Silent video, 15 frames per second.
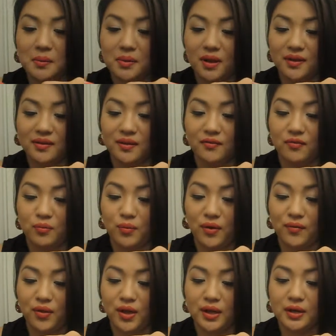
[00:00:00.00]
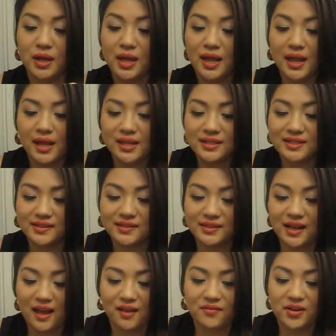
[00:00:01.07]
lip gloss line from Revlon.
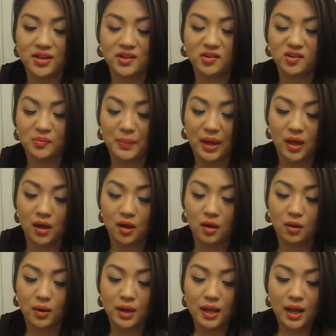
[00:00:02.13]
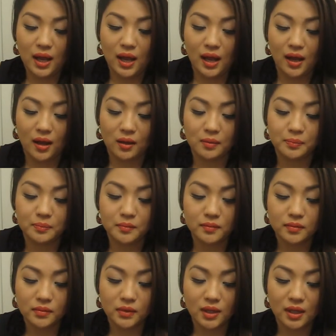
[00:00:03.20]
Doesn't have any smell. Um,
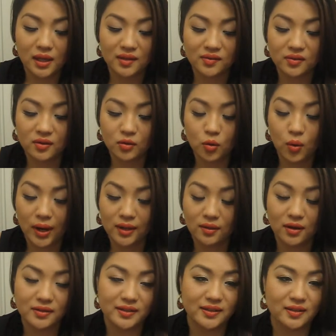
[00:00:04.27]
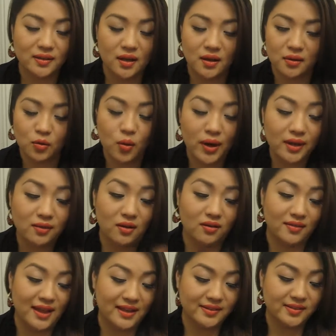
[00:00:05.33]
it's quite long, uh, quite
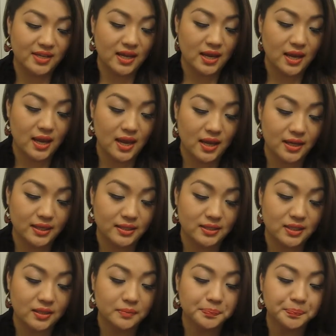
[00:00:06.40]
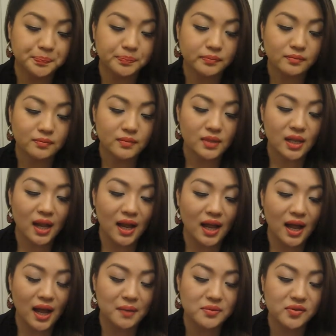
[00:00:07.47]
long lasting and
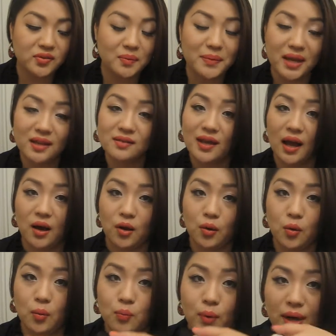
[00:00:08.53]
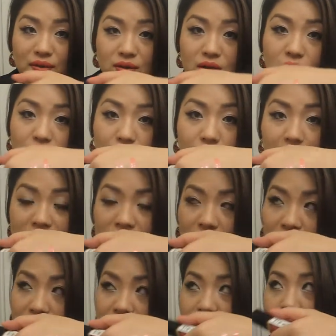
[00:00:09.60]
I'm just amazed how bright the color comes. A
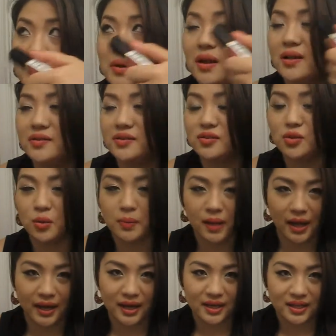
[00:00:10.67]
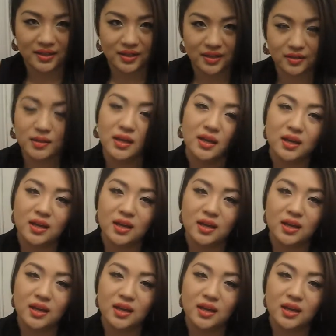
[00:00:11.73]
lot of the lip glosses, you apply it and then